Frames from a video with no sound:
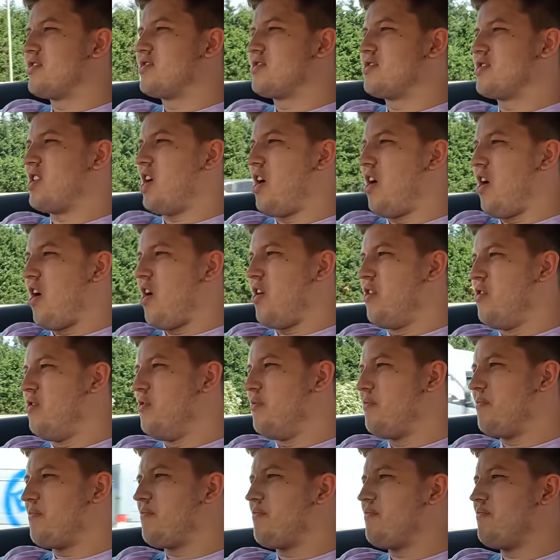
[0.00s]

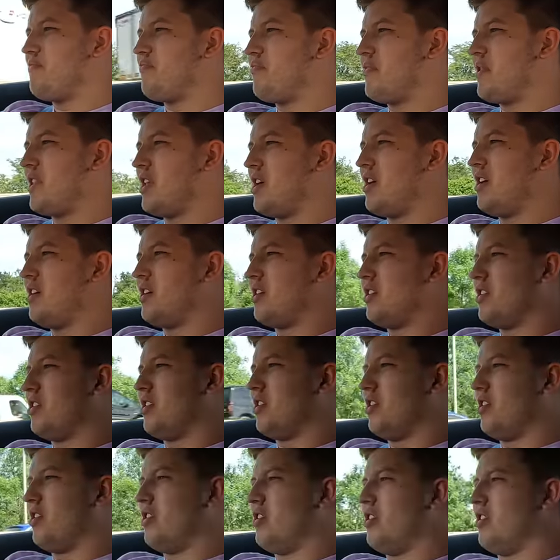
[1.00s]

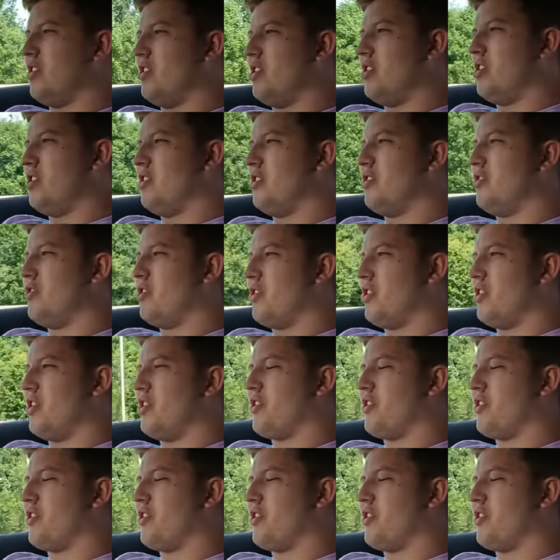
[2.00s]
So you,